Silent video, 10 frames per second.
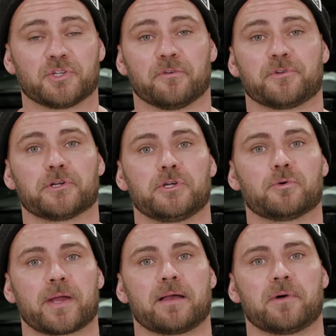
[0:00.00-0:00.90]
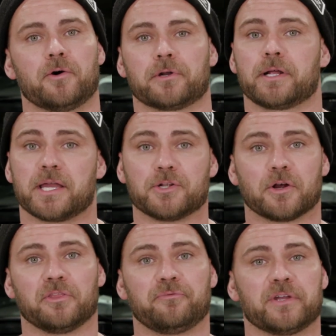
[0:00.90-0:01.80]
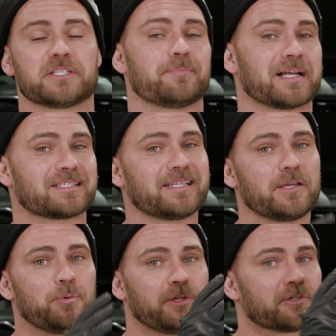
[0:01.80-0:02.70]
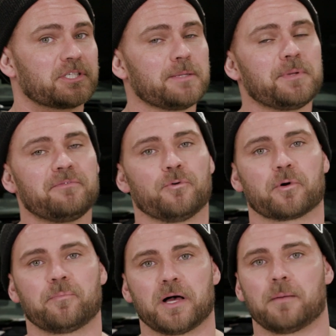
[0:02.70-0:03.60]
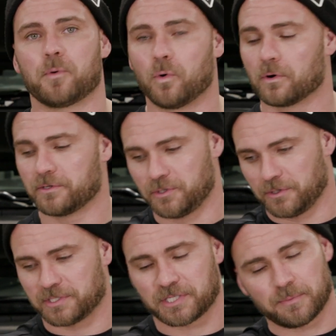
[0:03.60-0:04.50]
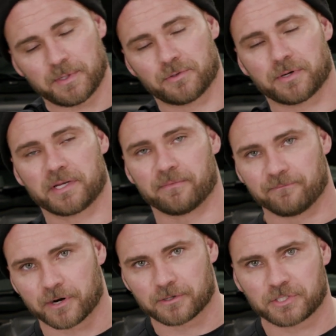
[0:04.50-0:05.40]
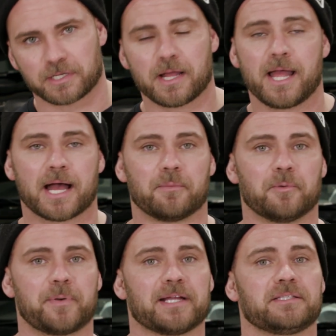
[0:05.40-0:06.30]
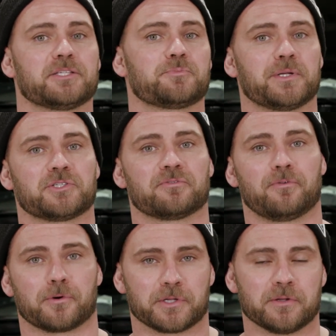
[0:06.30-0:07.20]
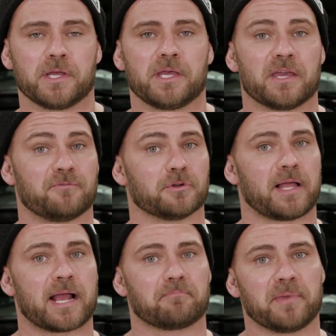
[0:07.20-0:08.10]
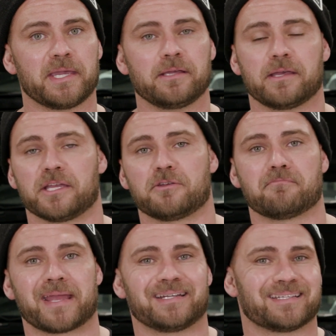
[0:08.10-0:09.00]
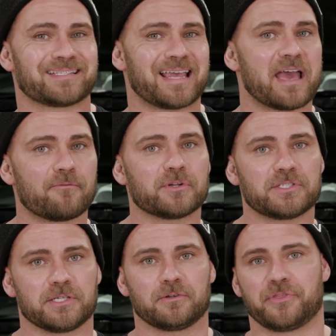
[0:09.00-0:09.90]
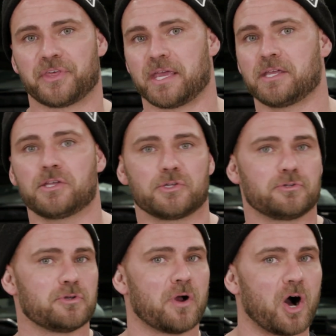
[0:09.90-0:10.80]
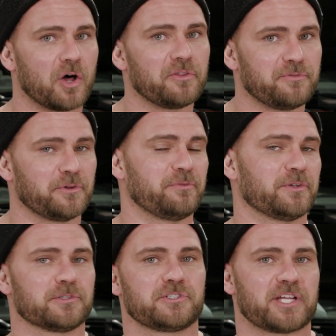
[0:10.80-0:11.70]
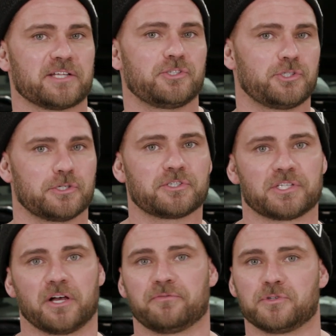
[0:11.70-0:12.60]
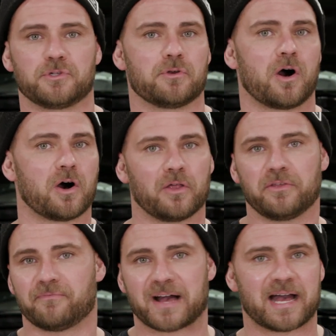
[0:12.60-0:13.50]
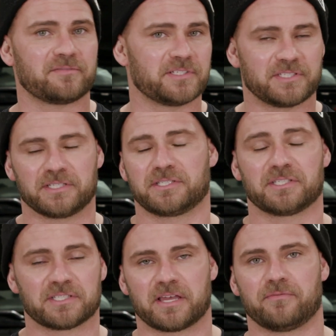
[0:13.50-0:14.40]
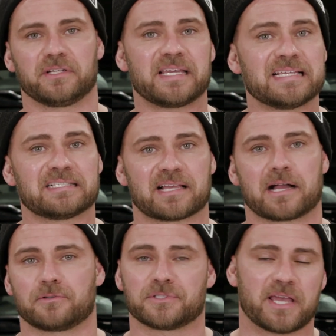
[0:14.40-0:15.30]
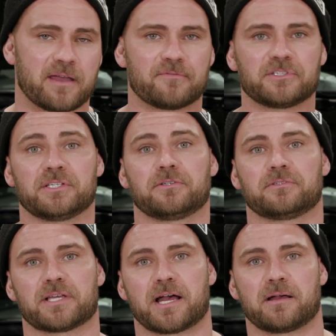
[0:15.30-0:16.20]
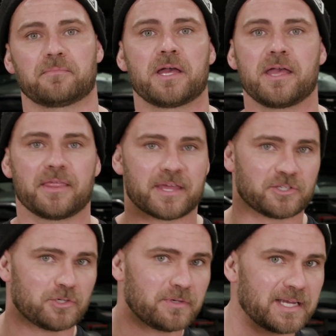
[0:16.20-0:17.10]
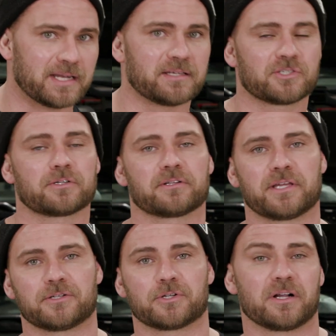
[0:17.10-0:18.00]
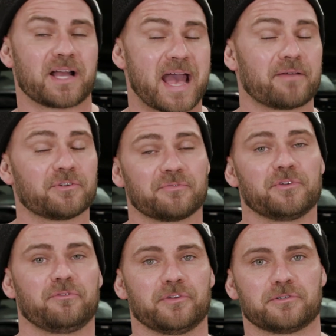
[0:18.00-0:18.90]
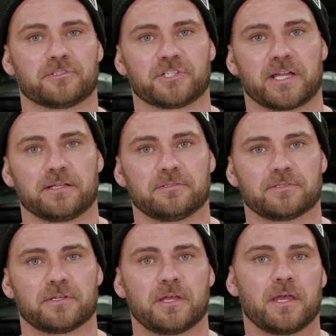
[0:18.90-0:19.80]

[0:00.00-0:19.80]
So if you're a new Ram owner and you're on the fence about sticking with your C P four pump or doing the C P three conversion, I'm gonna paint this picture for you. If you're like me and you maintenance every single thing, you do all the fuel filter changes yourself, you do all the five to six to seven key cycles every single time that you get in to start that truck after a fuel filter change,